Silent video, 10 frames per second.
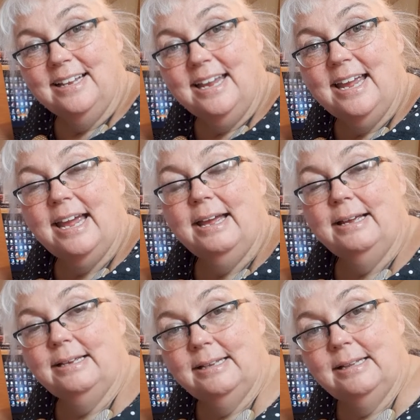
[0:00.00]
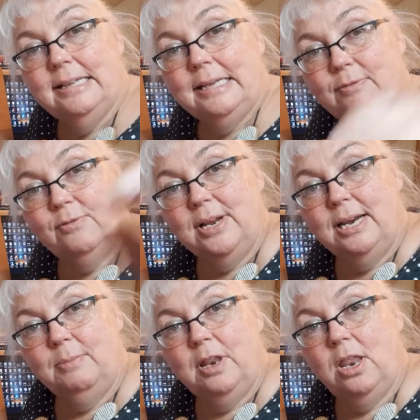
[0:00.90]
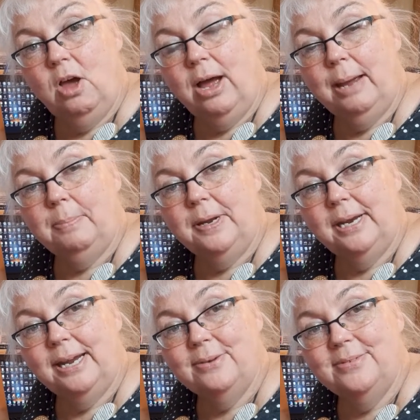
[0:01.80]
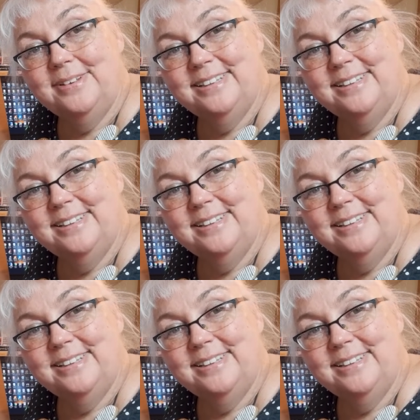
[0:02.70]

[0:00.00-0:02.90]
Yeah, feeling a lot happier now.